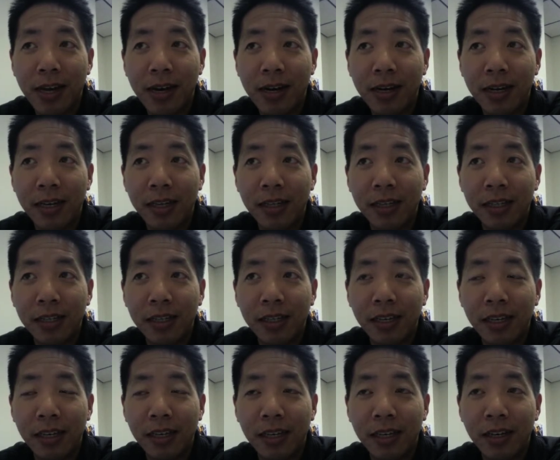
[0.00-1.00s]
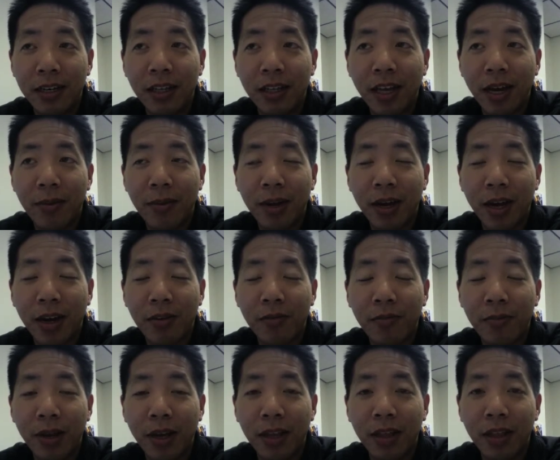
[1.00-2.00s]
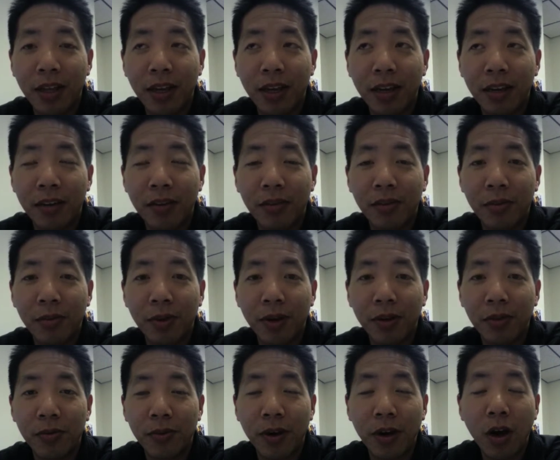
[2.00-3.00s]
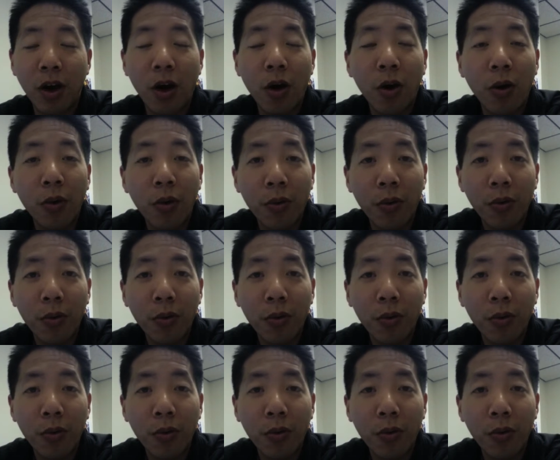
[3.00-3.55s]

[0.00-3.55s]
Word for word: Uh, the climbing out of bed thing is the biggest one. Oh,